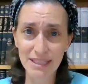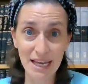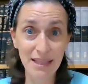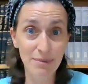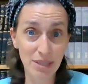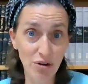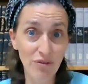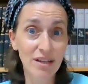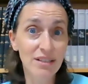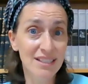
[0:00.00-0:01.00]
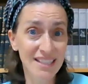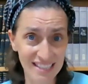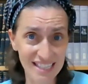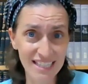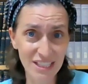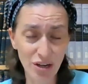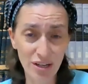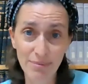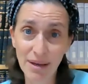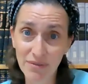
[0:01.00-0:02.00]
to say the mitzvah doesn't need to go
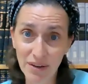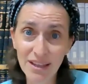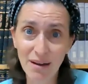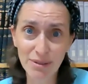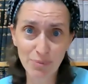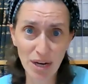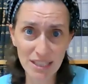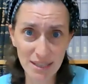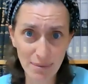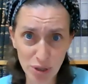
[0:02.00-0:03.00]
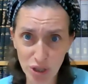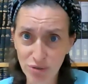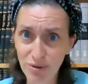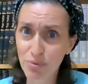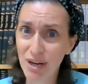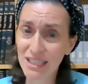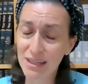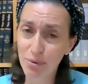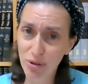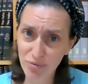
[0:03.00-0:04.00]
to the mikvah? That was Brighton number two. And Brighton
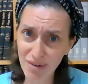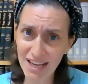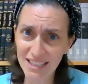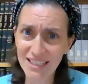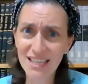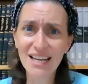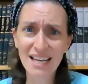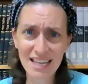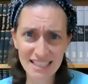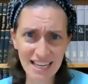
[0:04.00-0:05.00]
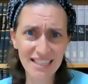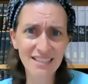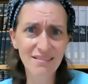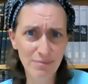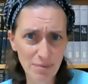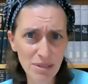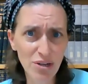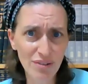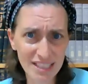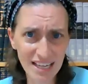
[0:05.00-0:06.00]
number three is he says the
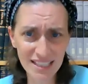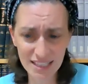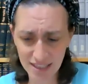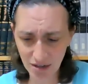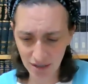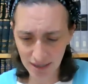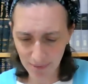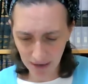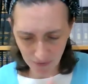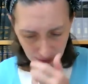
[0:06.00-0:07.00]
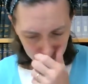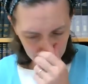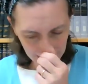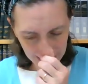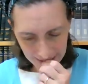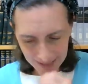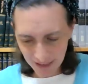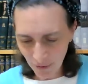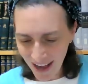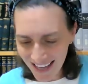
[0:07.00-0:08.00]
mitzvah does need to go to the mikvah.
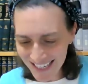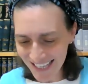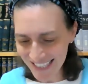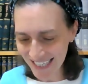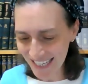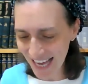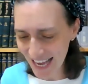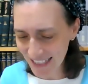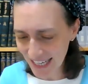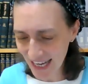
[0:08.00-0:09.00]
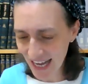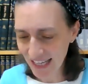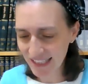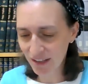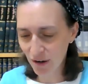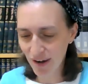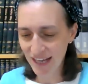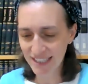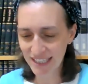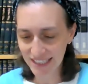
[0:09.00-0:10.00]
So had asich hadate, hada lo
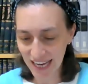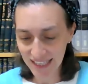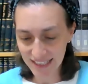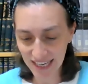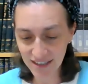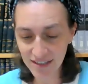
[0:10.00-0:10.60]
asichdate.